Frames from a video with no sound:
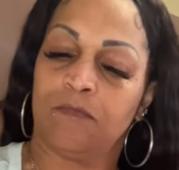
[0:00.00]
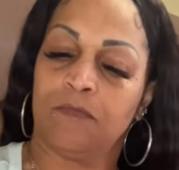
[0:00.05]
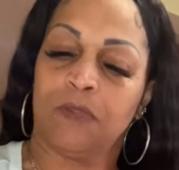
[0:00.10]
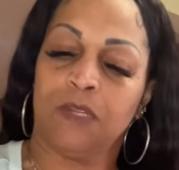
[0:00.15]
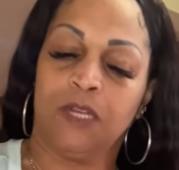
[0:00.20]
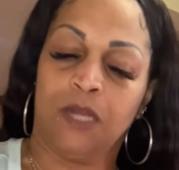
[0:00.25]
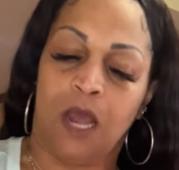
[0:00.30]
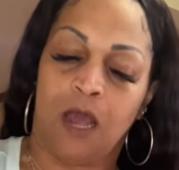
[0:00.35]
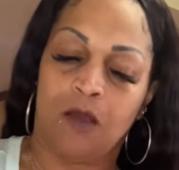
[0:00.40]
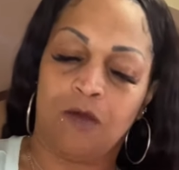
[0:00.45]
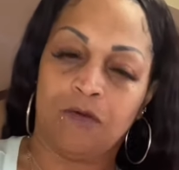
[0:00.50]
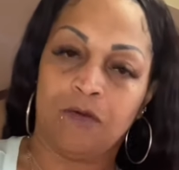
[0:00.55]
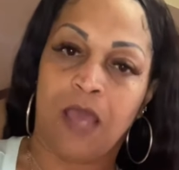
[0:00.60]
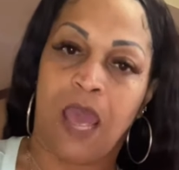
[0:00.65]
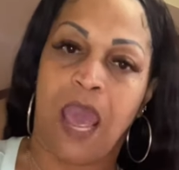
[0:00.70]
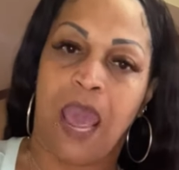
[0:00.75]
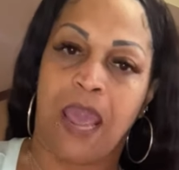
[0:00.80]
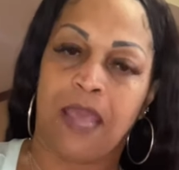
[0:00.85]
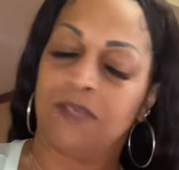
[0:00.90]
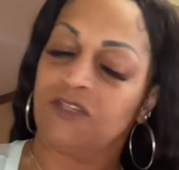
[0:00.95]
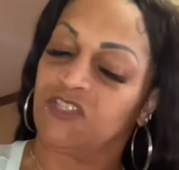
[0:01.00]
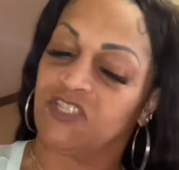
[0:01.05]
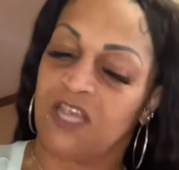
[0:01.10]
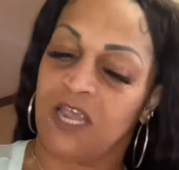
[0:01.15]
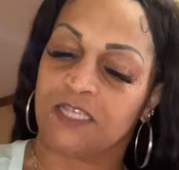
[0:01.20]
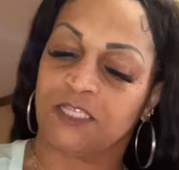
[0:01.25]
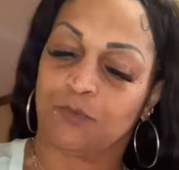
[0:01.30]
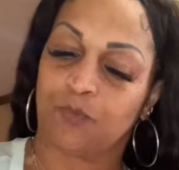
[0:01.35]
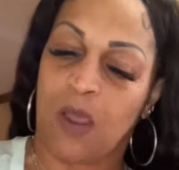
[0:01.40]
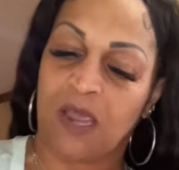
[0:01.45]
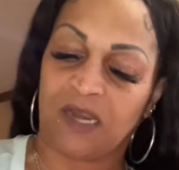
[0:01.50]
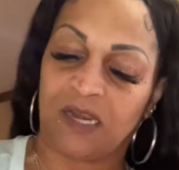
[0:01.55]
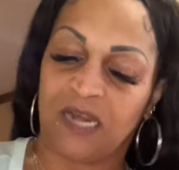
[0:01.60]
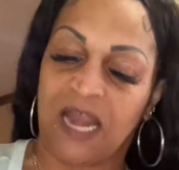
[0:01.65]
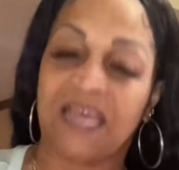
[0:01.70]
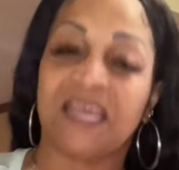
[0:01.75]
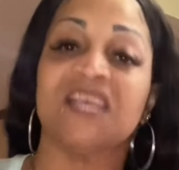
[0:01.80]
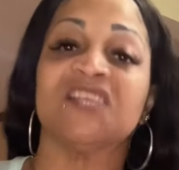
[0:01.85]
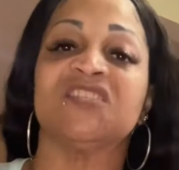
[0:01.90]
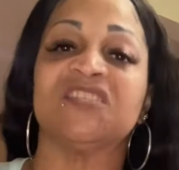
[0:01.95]
You know, hey, shit, sprinkle
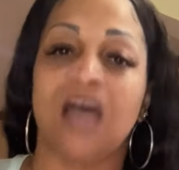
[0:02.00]
like it's